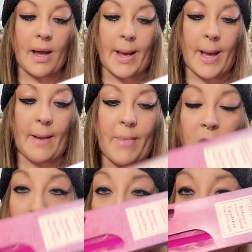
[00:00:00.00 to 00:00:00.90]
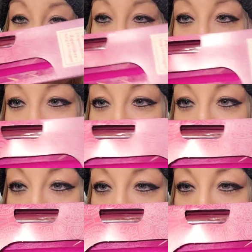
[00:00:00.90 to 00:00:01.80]
um, Dragon's
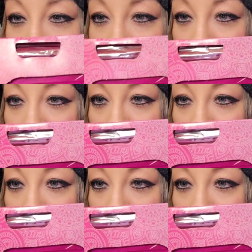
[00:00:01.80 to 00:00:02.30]
Blood,